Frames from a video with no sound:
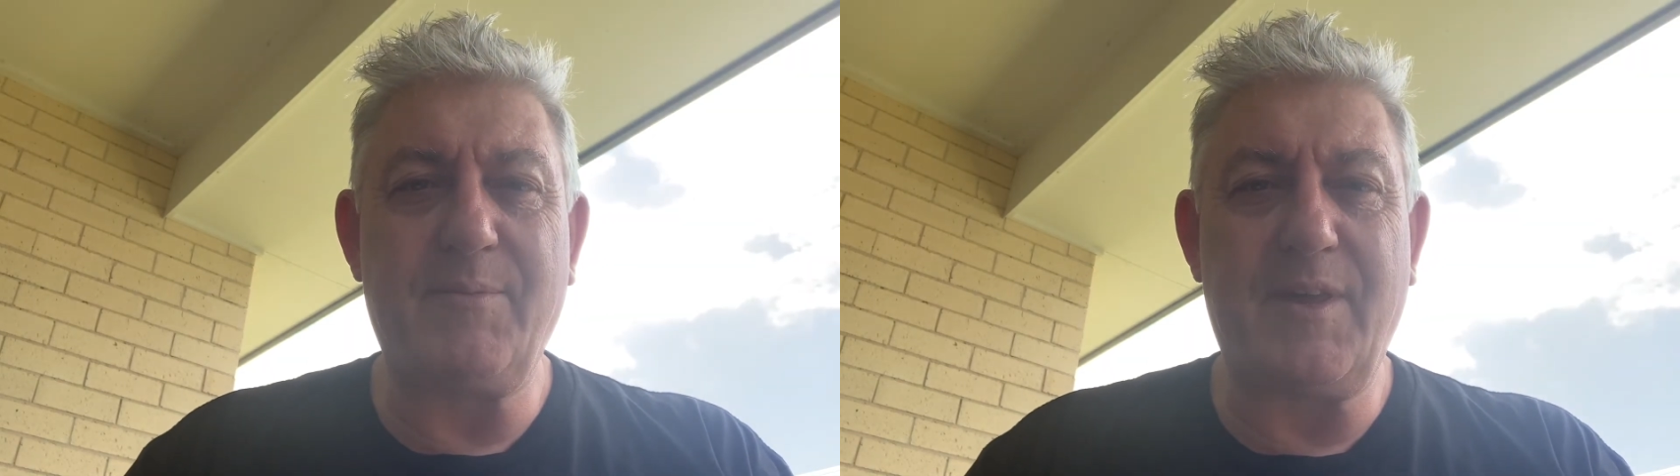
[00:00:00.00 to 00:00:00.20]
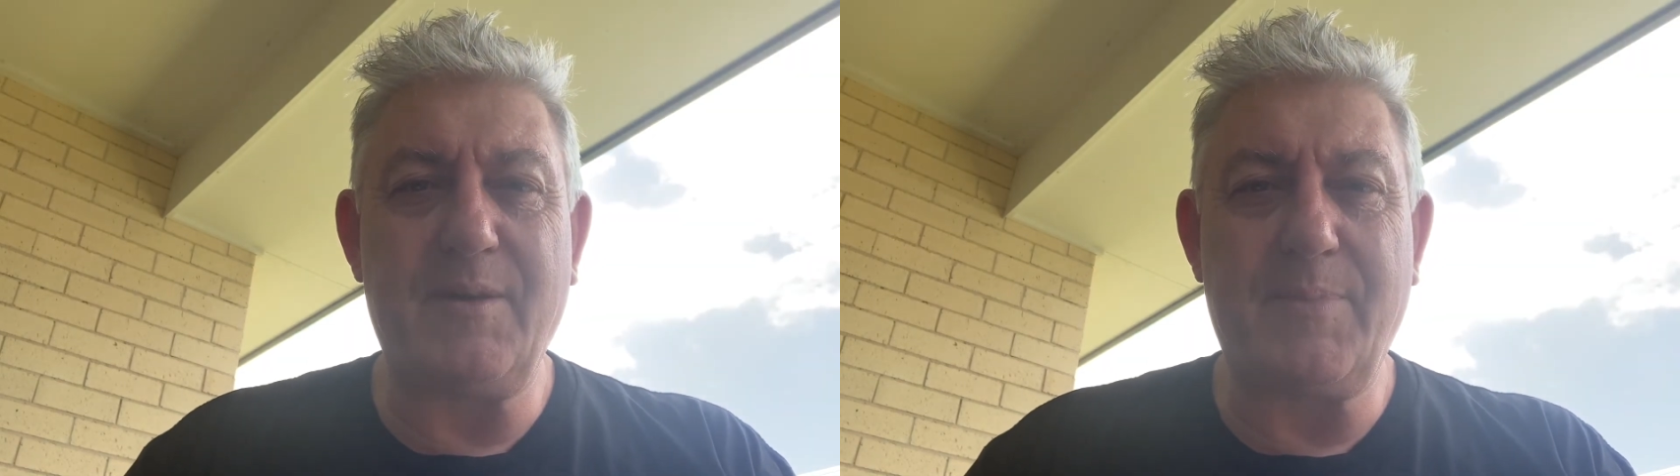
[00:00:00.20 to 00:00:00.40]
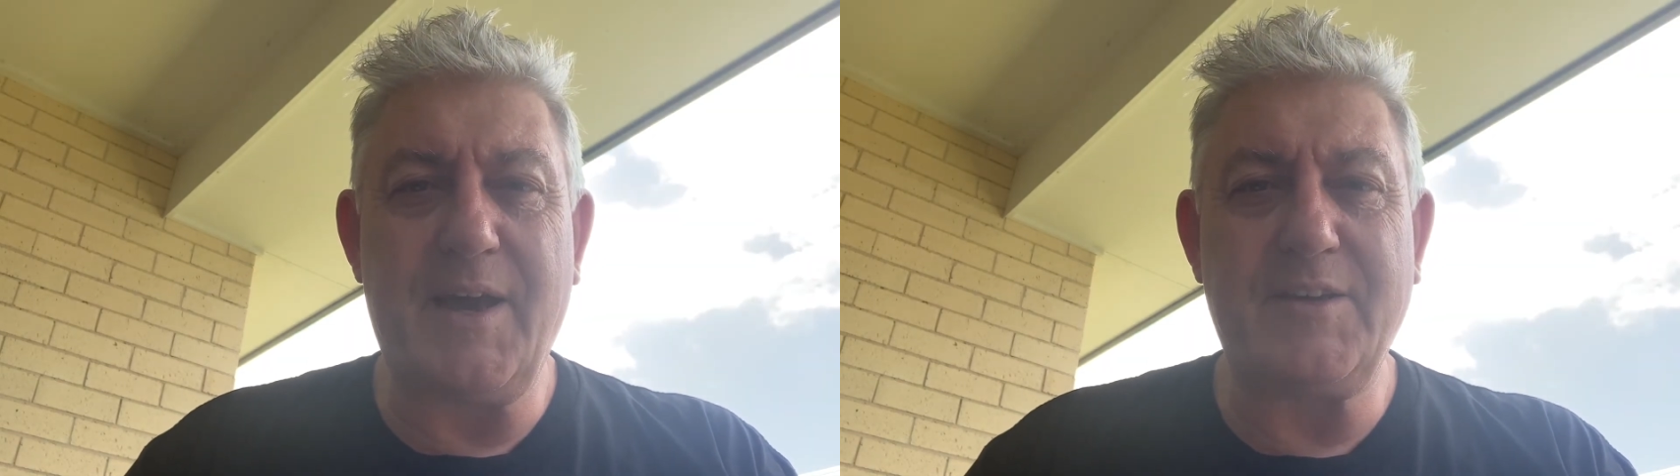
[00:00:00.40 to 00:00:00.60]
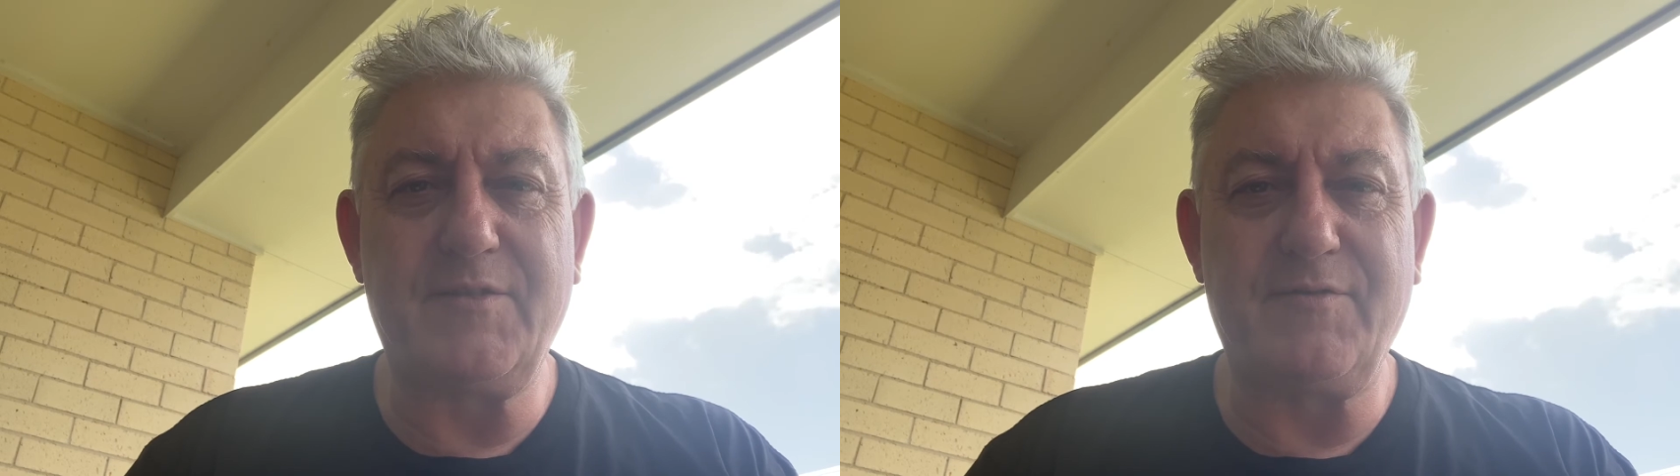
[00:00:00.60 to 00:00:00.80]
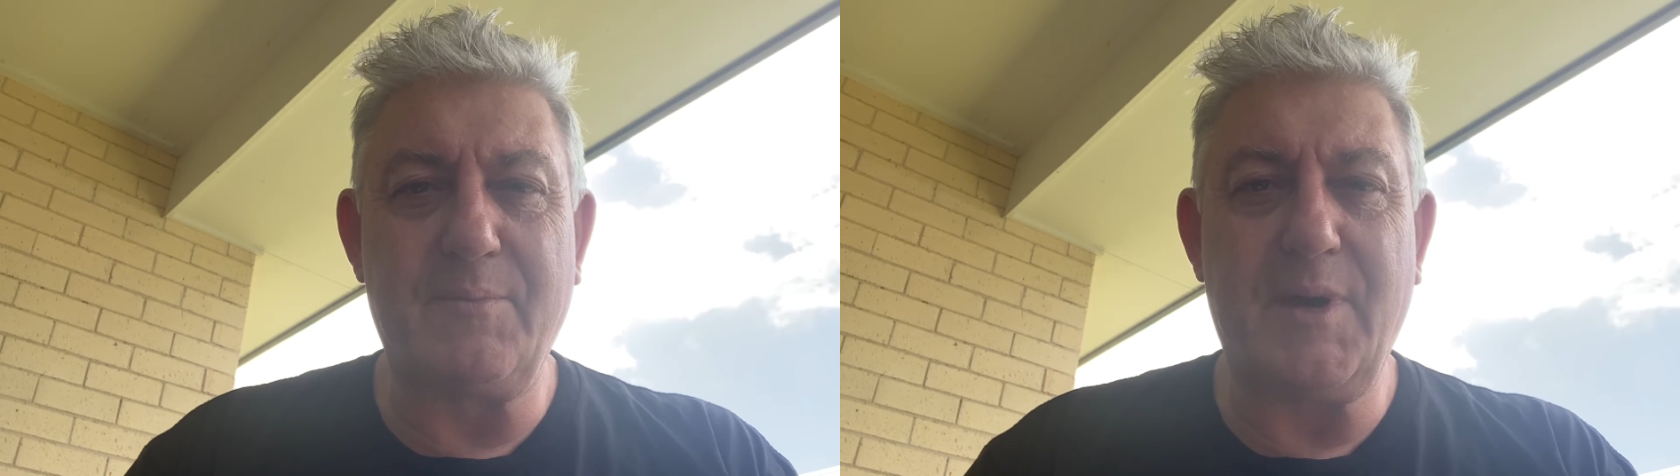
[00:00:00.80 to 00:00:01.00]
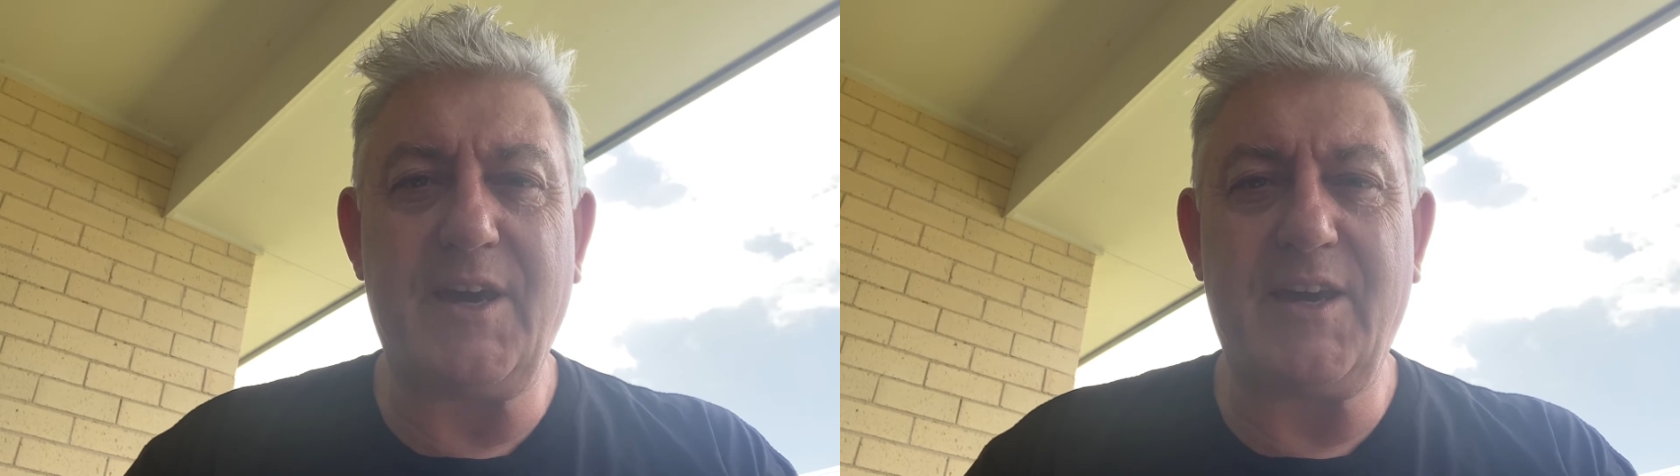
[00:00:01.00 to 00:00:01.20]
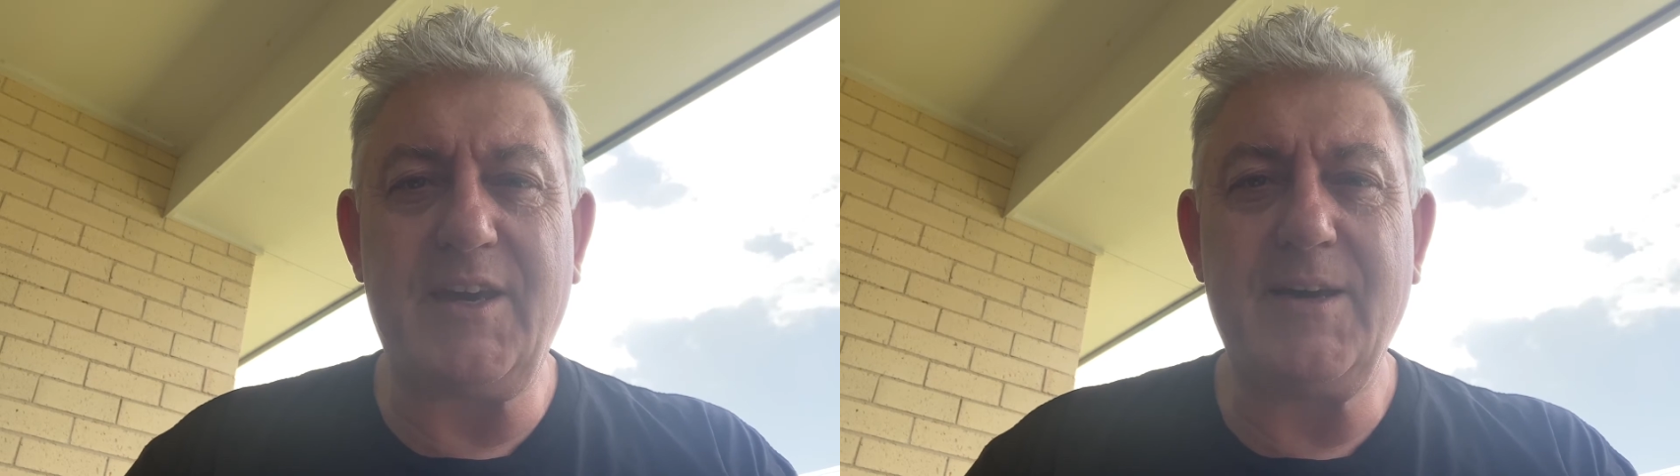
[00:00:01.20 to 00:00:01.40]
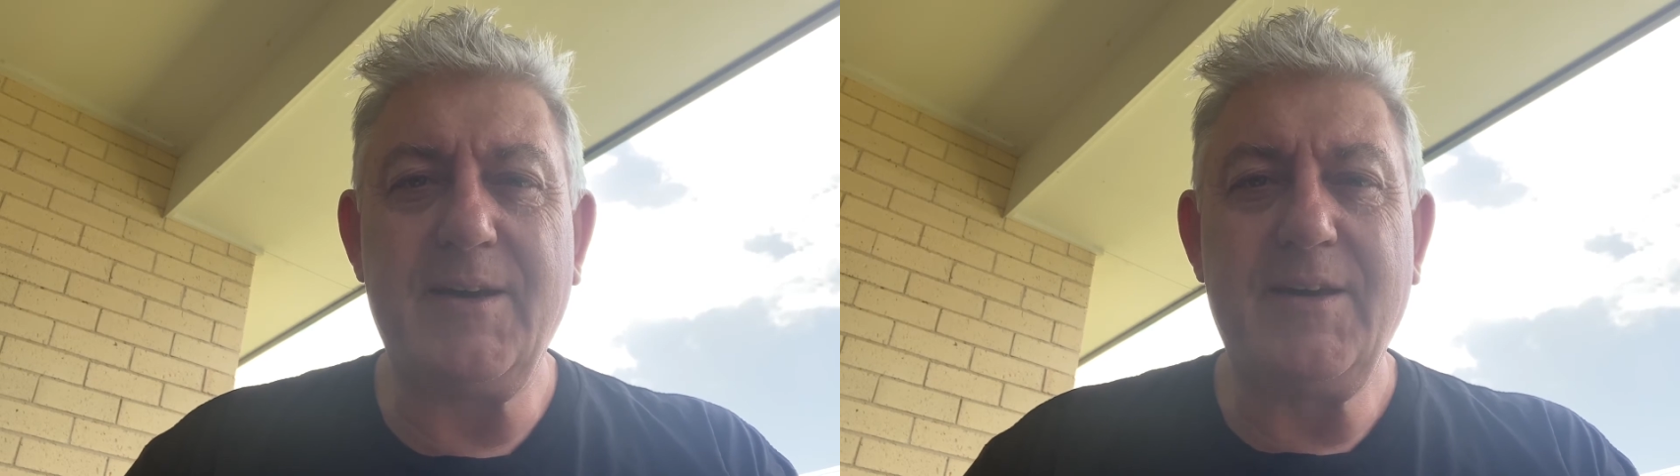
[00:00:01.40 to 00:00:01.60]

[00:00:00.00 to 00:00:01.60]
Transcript: be the best for me